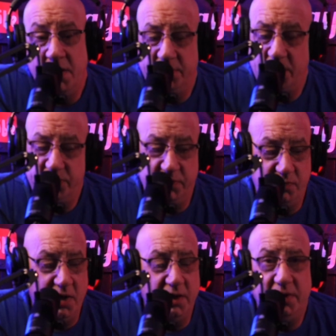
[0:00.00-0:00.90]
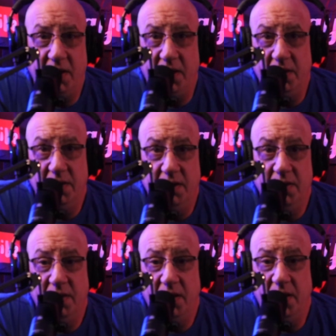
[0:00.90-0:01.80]
does the right thing.
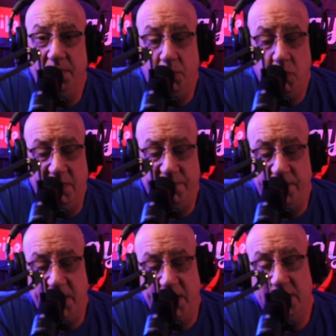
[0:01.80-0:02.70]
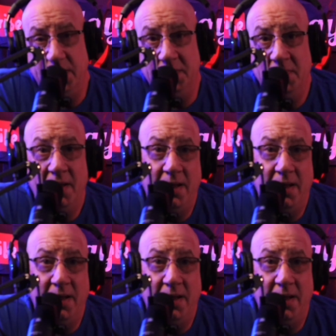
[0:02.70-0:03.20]
And quite frankly,